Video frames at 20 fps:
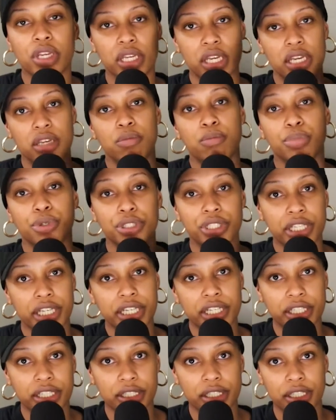in
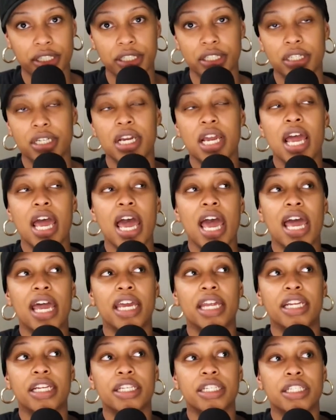particular
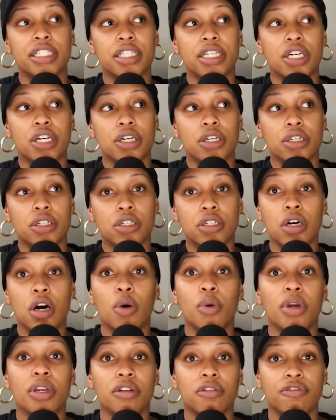and
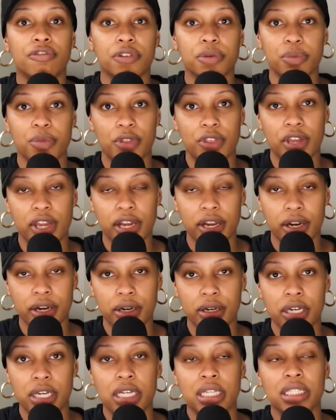going from there,
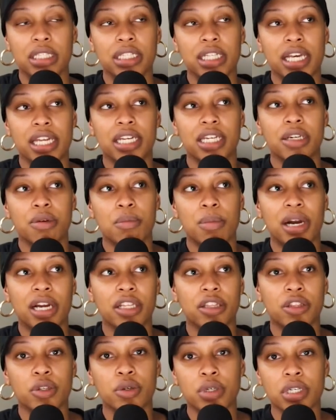letting my
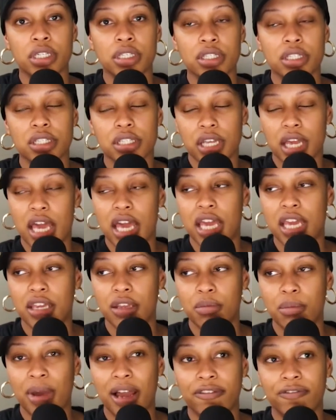thoughts and
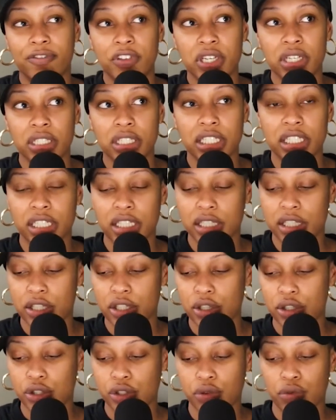my feelings
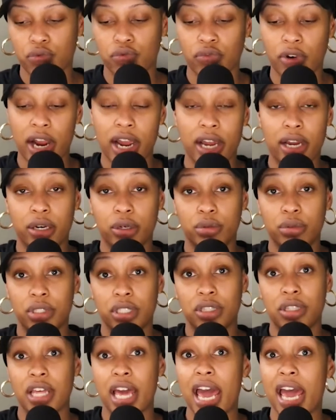surround
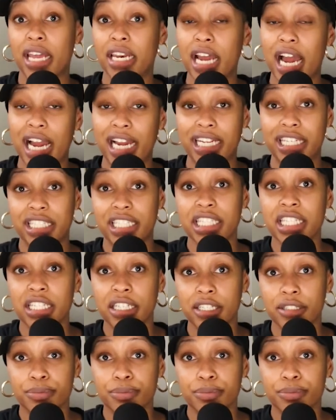that idea